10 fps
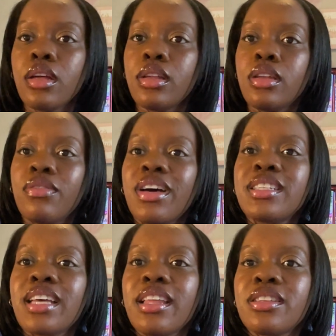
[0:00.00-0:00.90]
Device
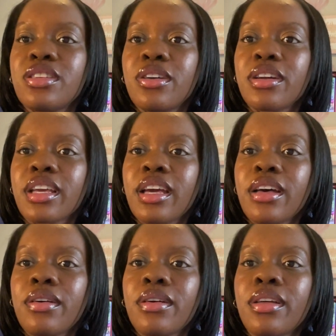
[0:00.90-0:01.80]
added to your
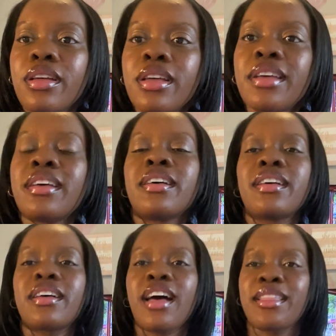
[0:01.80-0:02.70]
account.
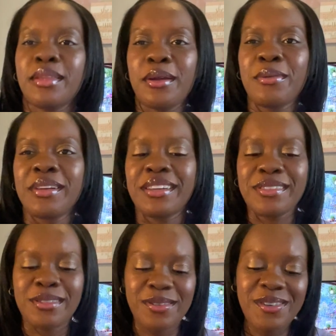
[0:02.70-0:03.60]
I thought I read out of
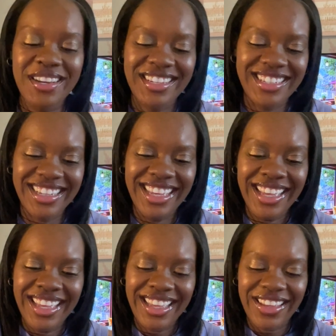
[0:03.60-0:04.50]
storage.
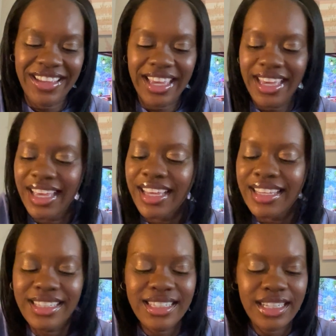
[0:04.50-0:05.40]
Okay,
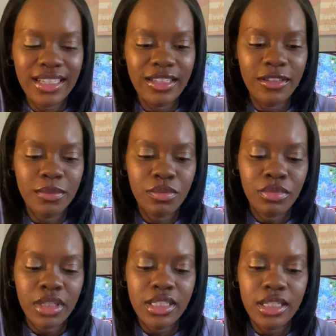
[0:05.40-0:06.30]
continue.
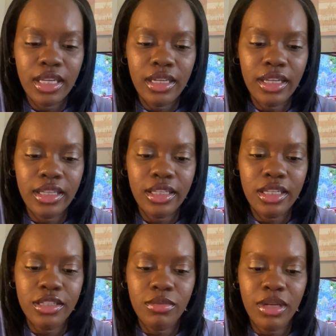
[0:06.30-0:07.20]
Saying I can
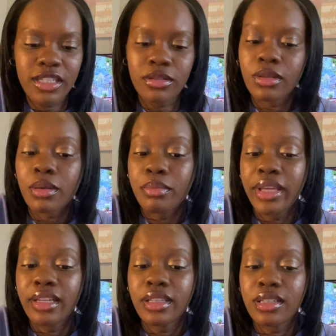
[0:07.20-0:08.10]
customize,
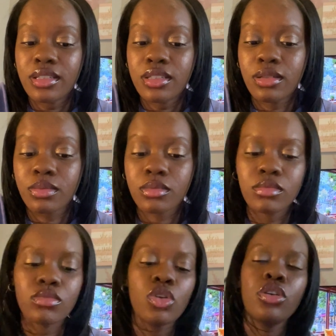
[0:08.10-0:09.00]
make this
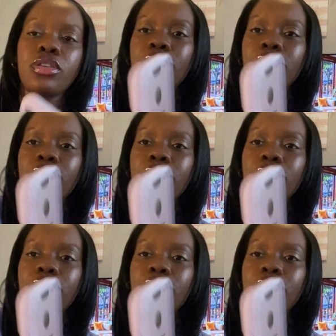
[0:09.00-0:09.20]
your new